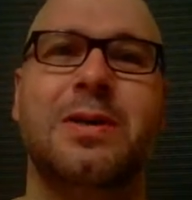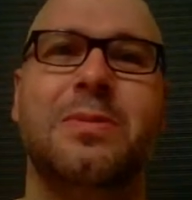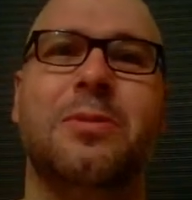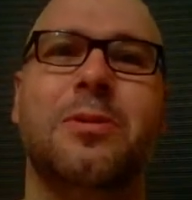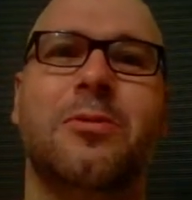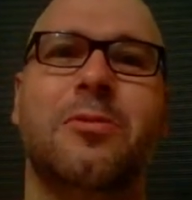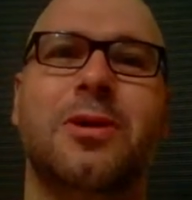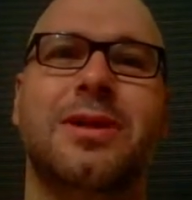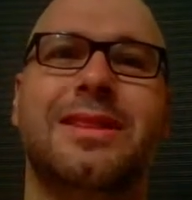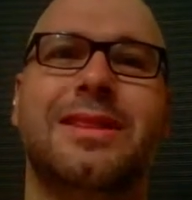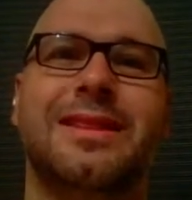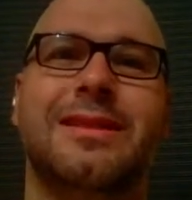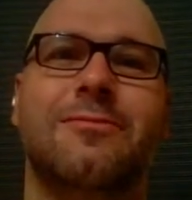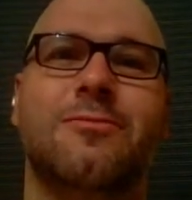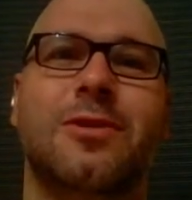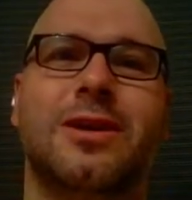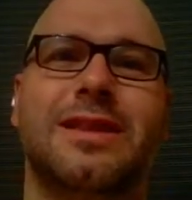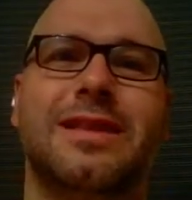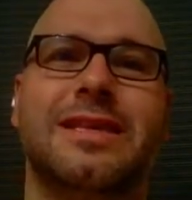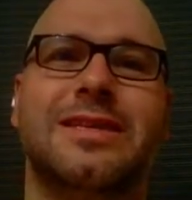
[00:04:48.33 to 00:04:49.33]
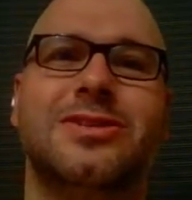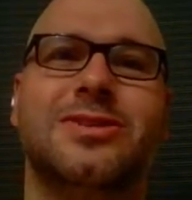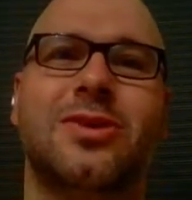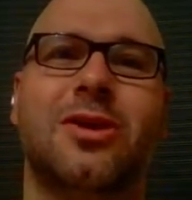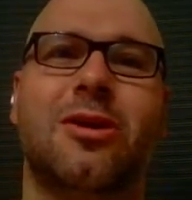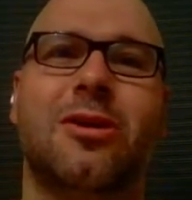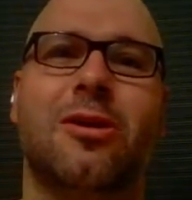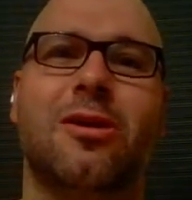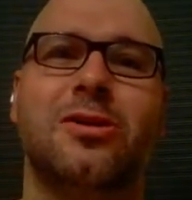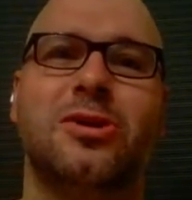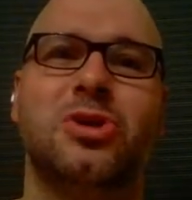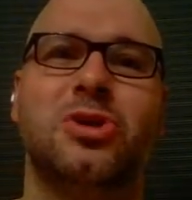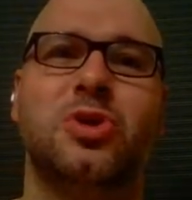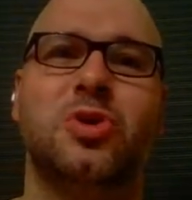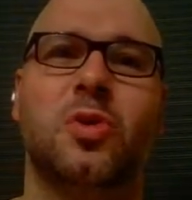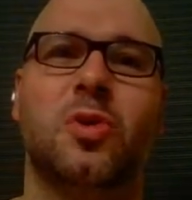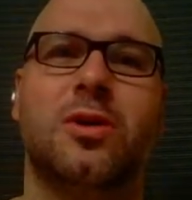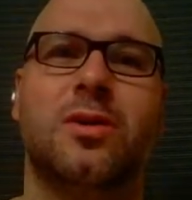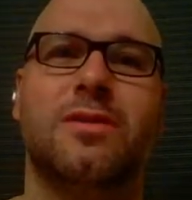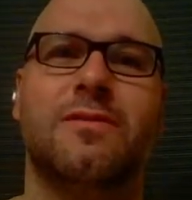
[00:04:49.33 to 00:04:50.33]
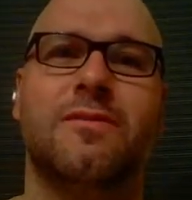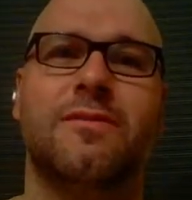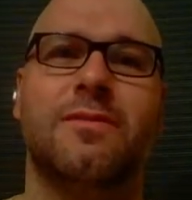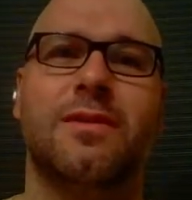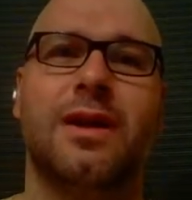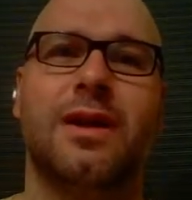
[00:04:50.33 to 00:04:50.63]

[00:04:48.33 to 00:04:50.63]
But what these are short